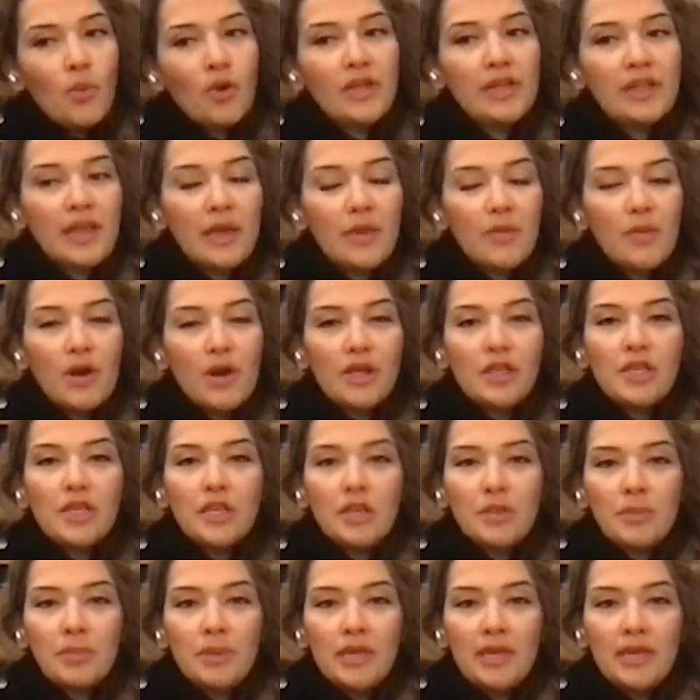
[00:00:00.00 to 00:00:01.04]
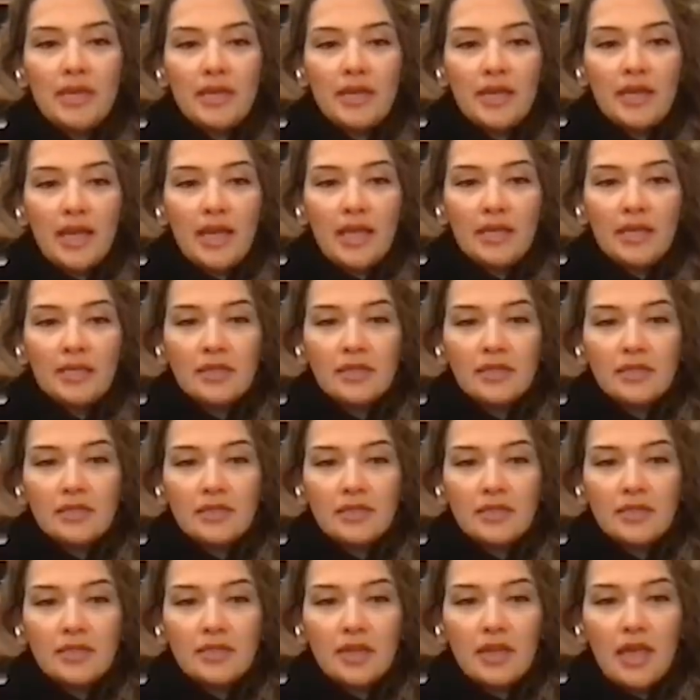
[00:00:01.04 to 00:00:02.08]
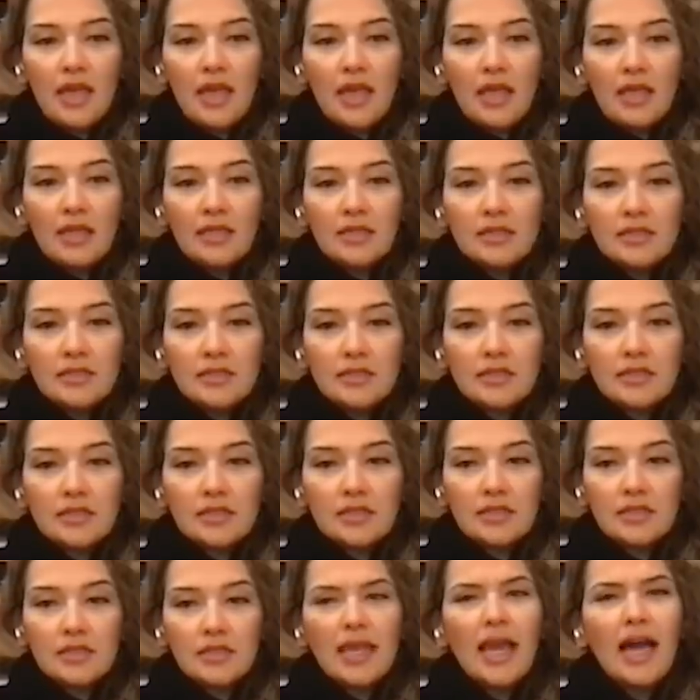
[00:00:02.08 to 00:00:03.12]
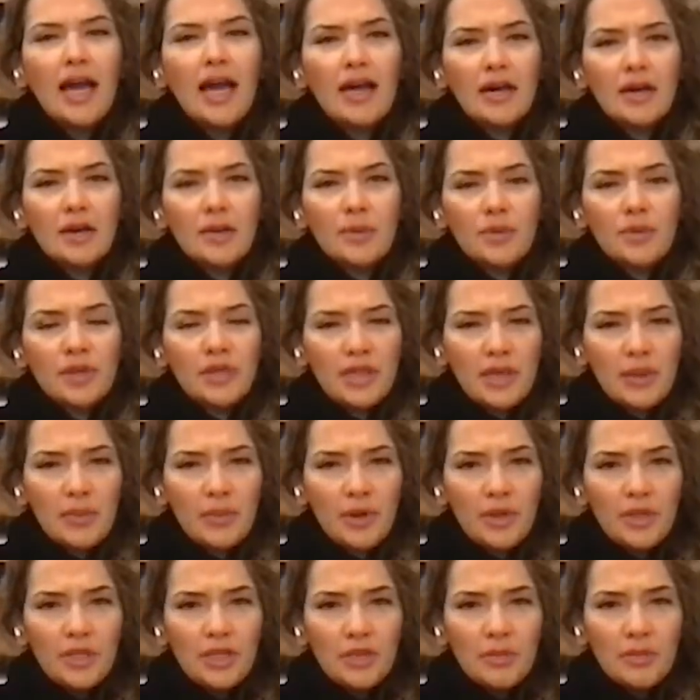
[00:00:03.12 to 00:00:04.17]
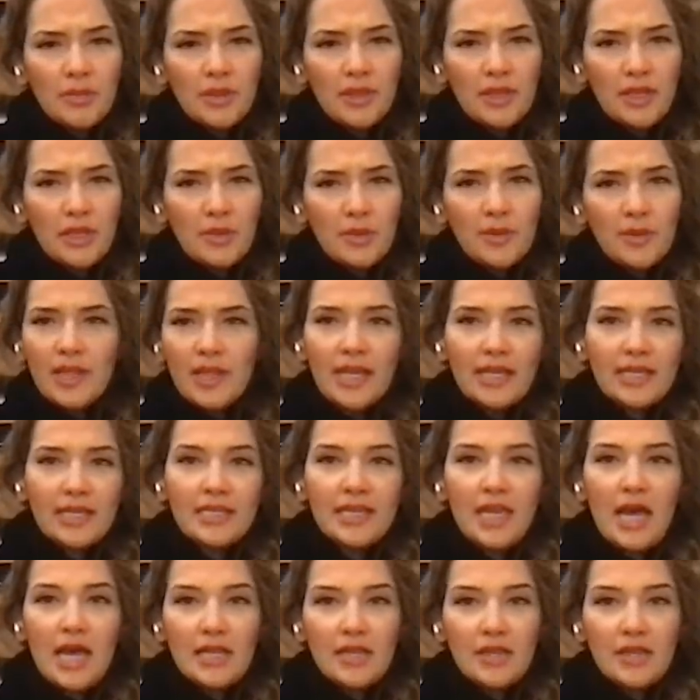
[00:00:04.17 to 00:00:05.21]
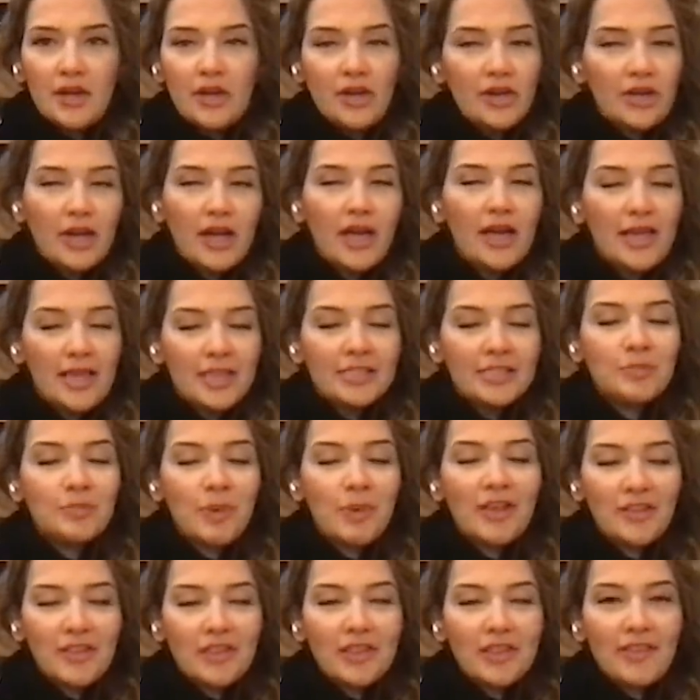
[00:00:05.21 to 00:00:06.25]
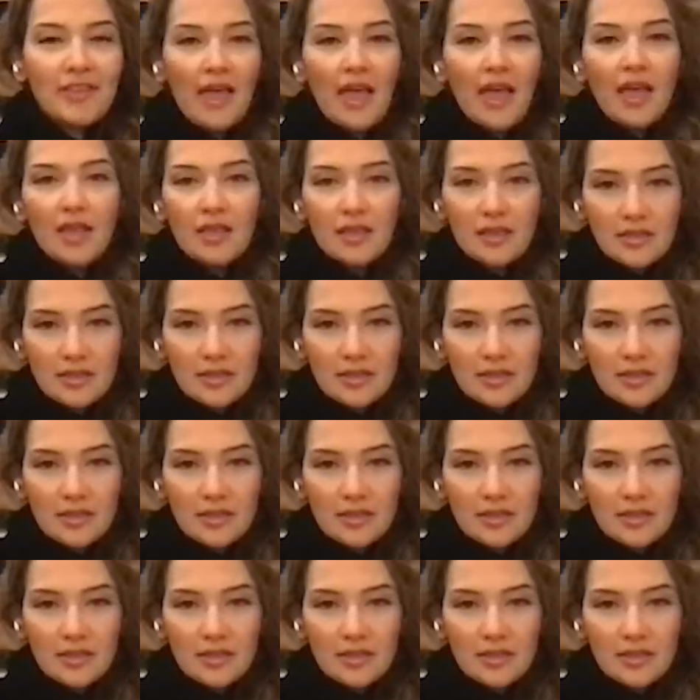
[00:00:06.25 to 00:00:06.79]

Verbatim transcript: what did they want you to be? And and and yeah, what did they want you to be that you were like, nah, dog, it's bigger than that?